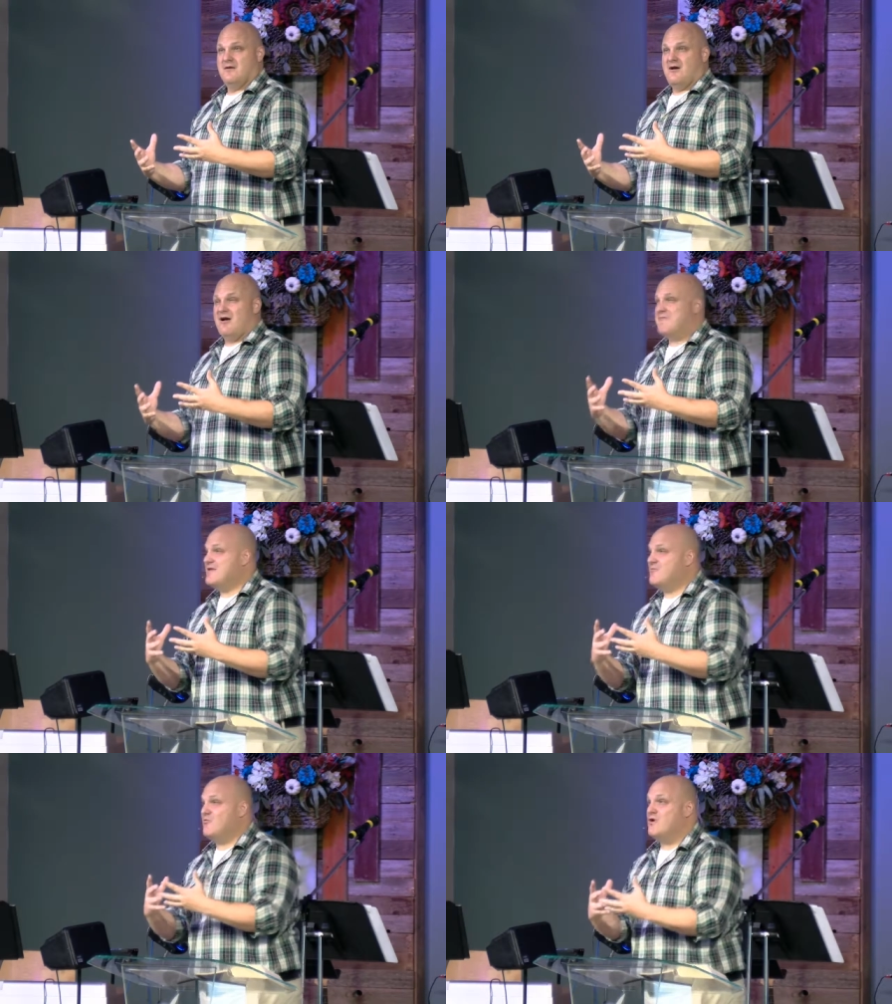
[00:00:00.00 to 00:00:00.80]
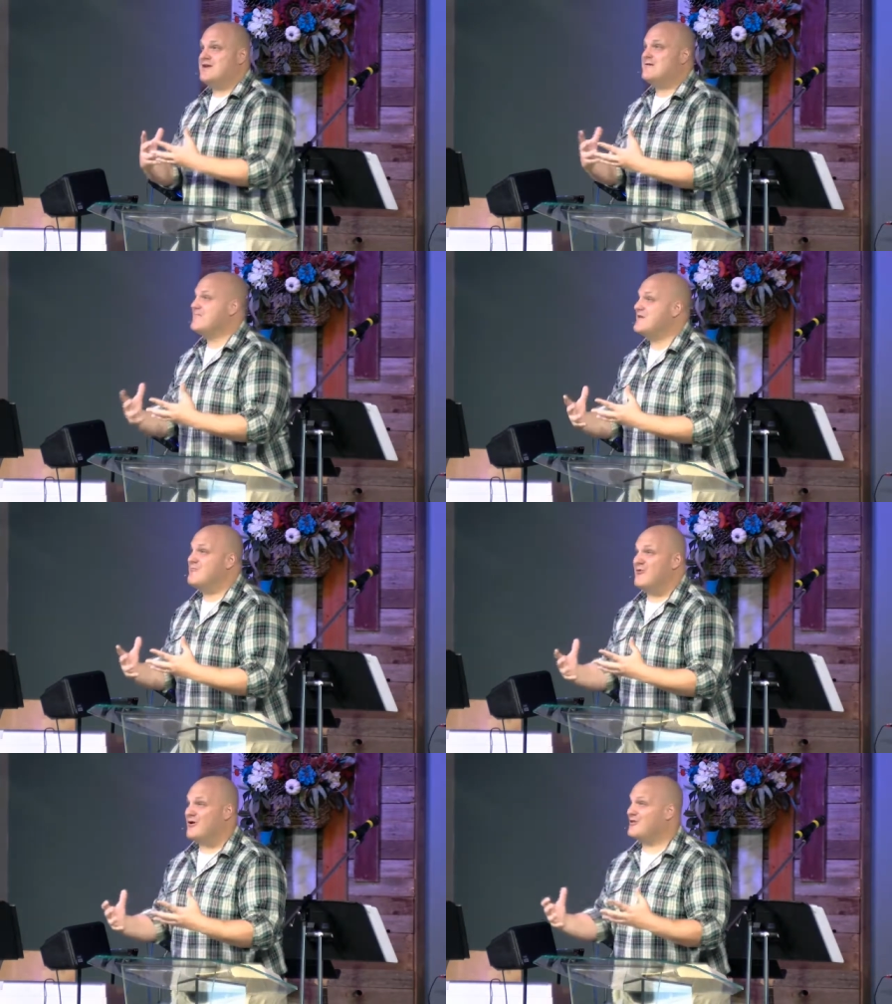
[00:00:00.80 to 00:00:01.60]
I mean, wouldn't it be
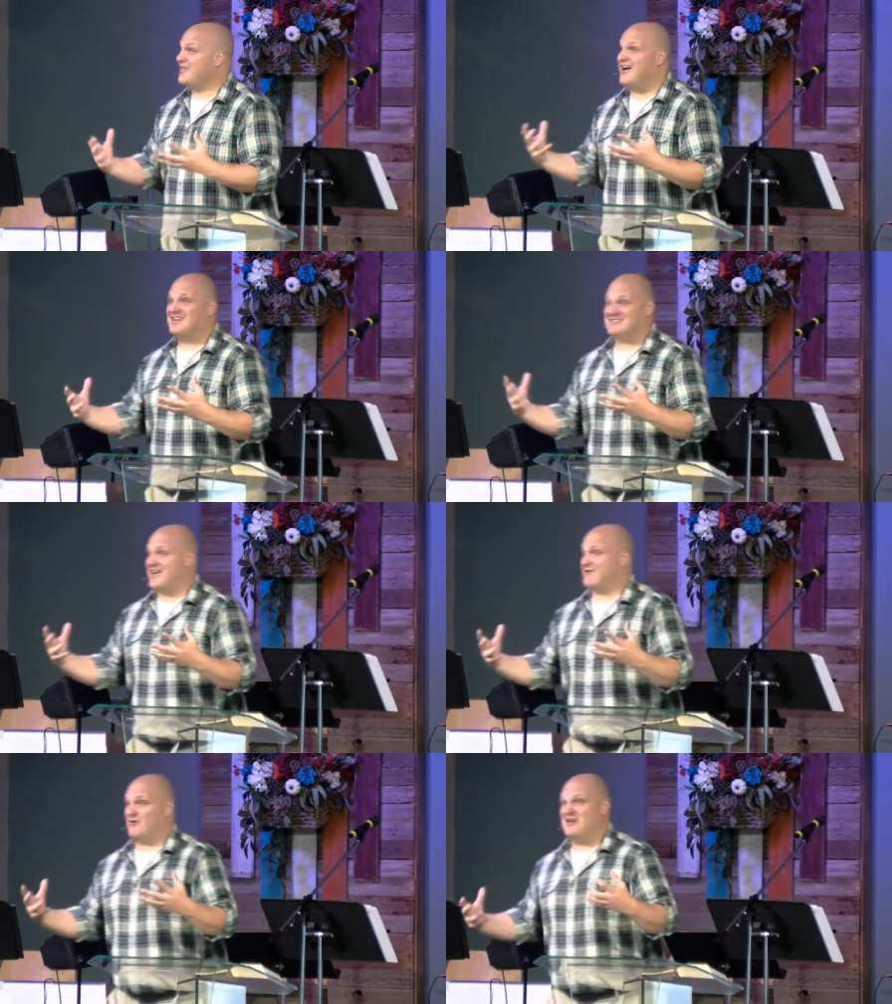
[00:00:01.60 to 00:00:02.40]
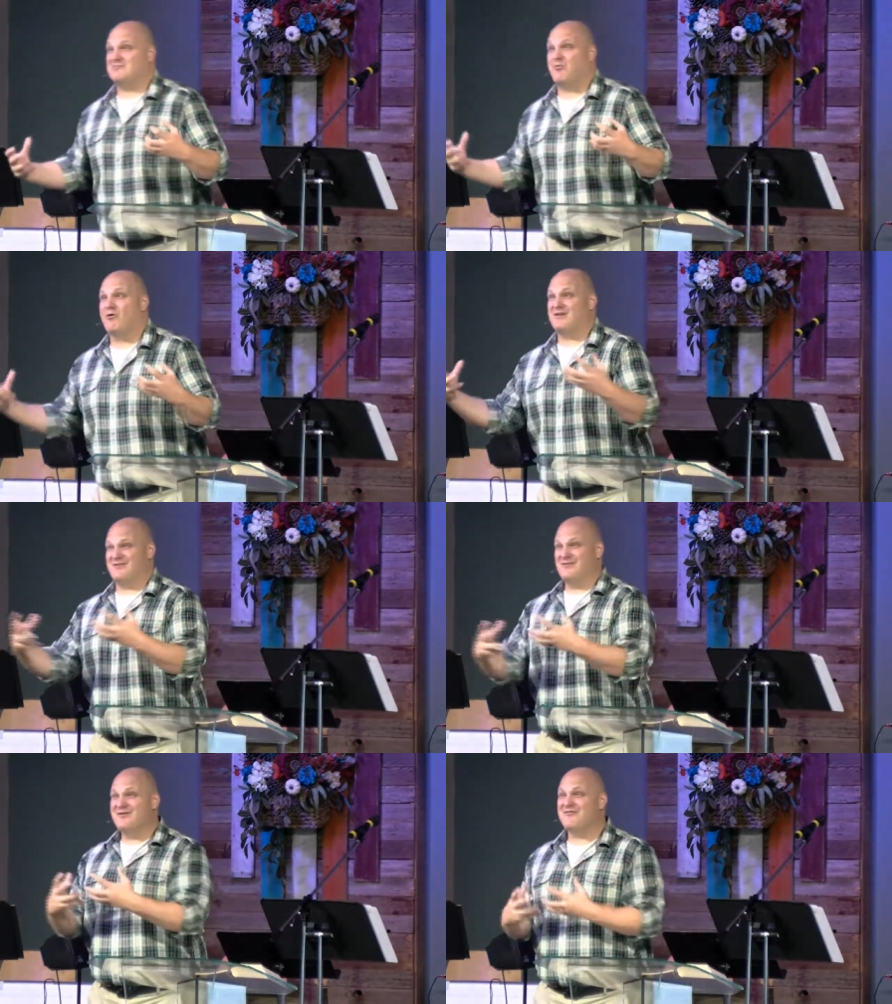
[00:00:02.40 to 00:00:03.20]
worth us at Graceport
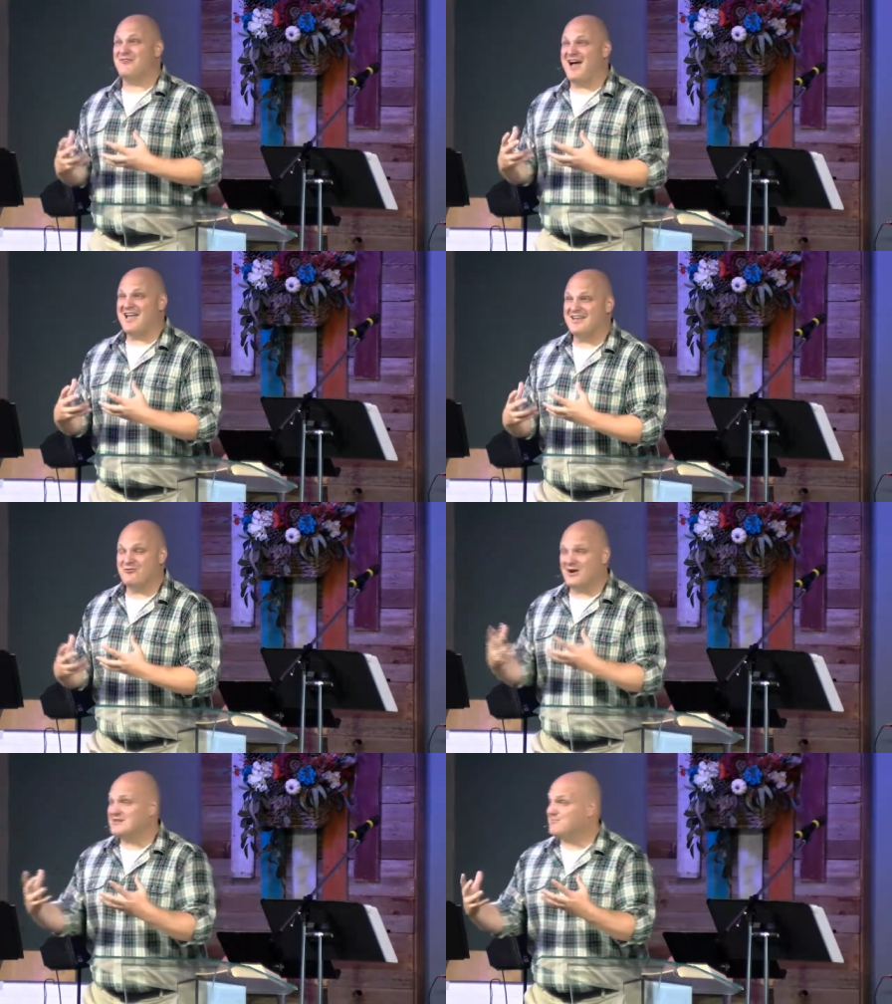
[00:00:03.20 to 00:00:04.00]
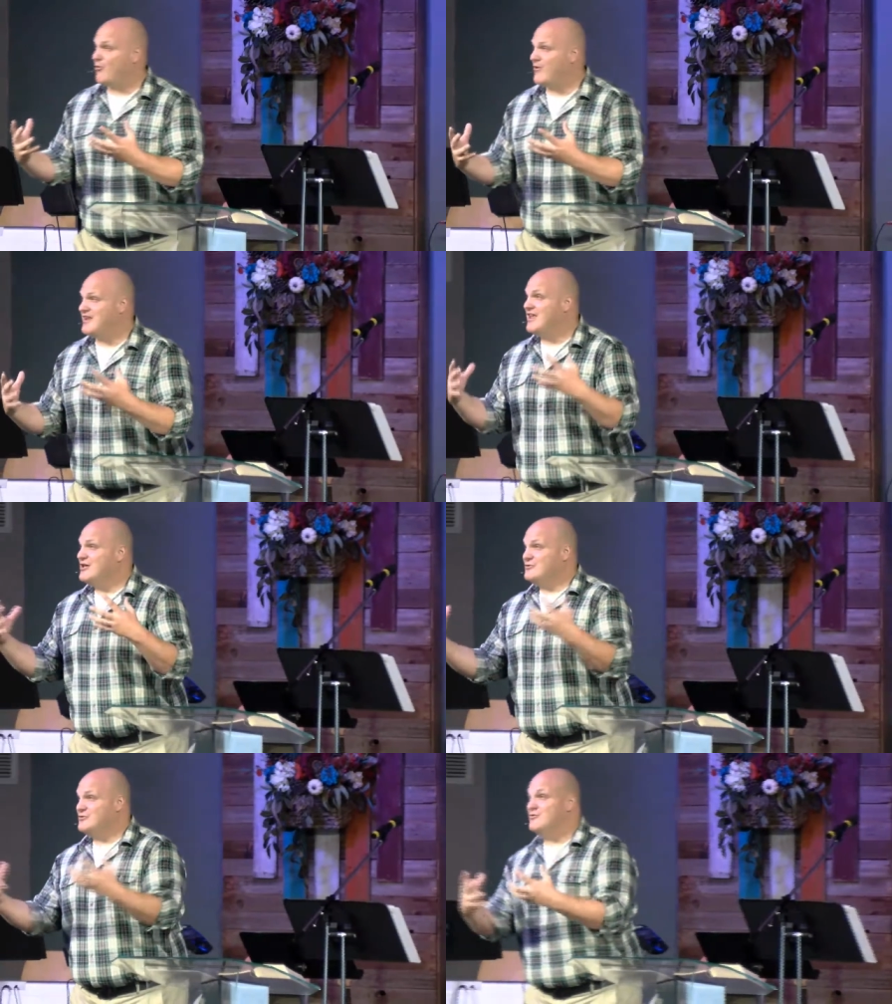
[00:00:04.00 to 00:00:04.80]
unifying, Grace Point
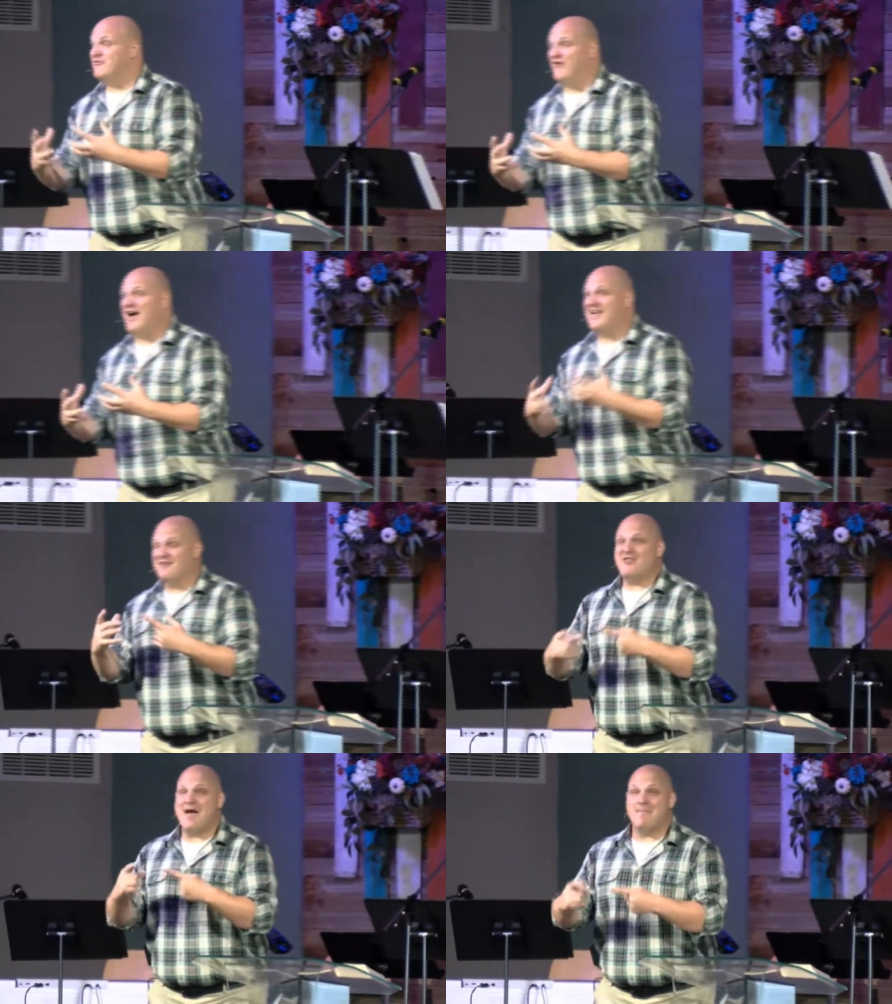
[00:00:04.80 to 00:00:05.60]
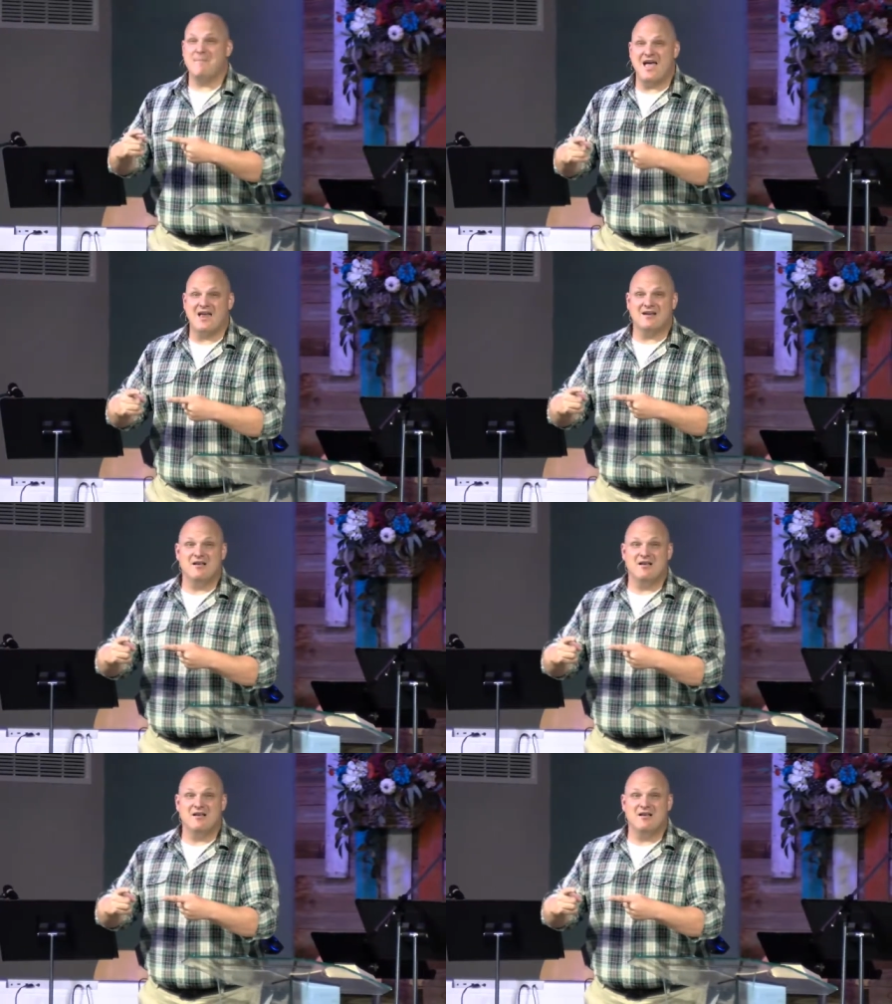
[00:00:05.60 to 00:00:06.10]
unifying, if that meant